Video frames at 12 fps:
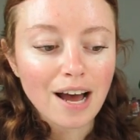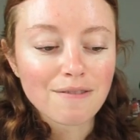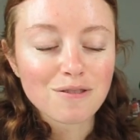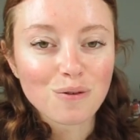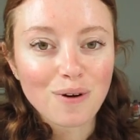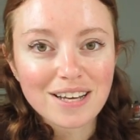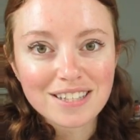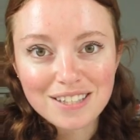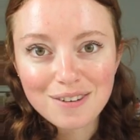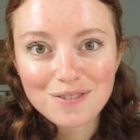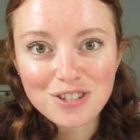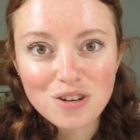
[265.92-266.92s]
have the rest
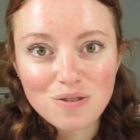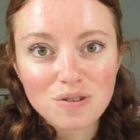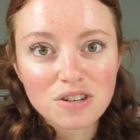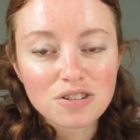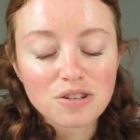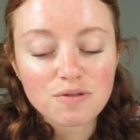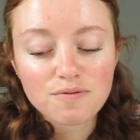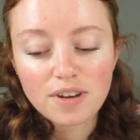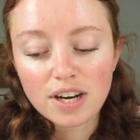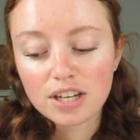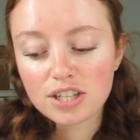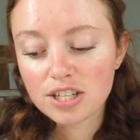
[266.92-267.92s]
of June to
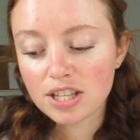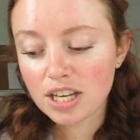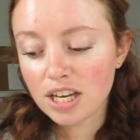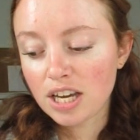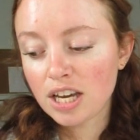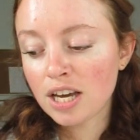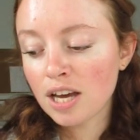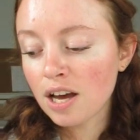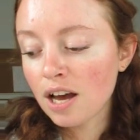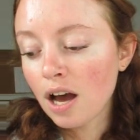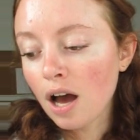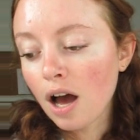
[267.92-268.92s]
finish the
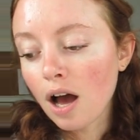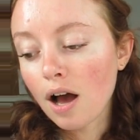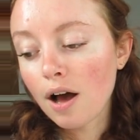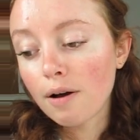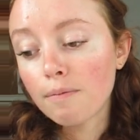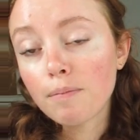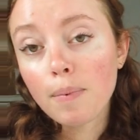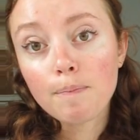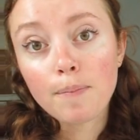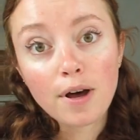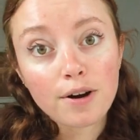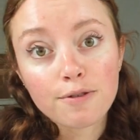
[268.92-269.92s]
um,
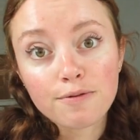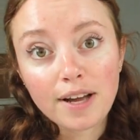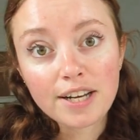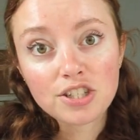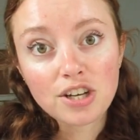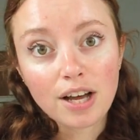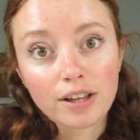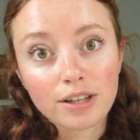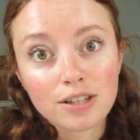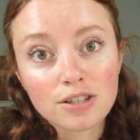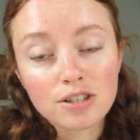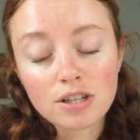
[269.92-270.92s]
butterfly
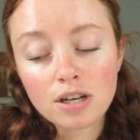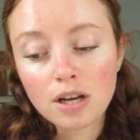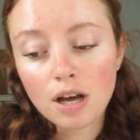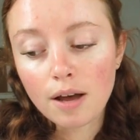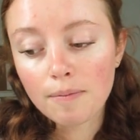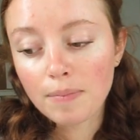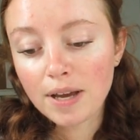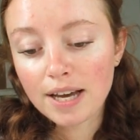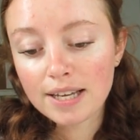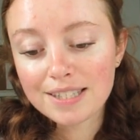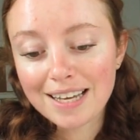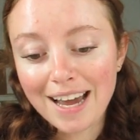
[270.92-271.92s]
challenge?
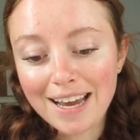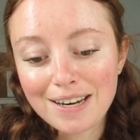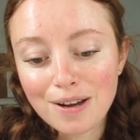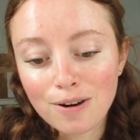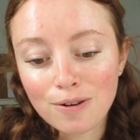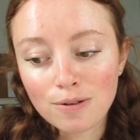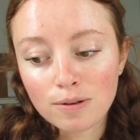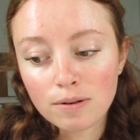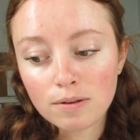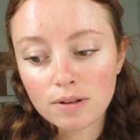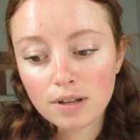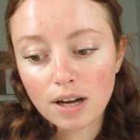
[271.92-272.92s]
Because I know
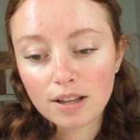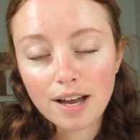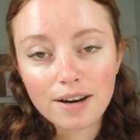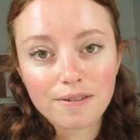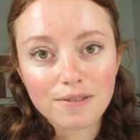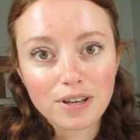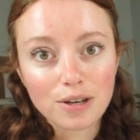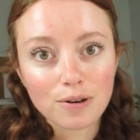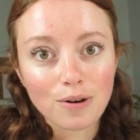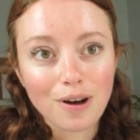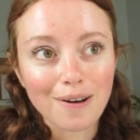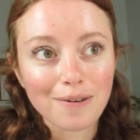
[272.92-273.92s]
a lot of
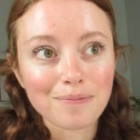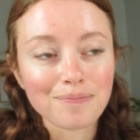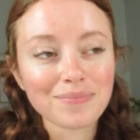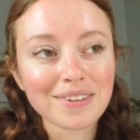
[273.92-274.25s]
you um,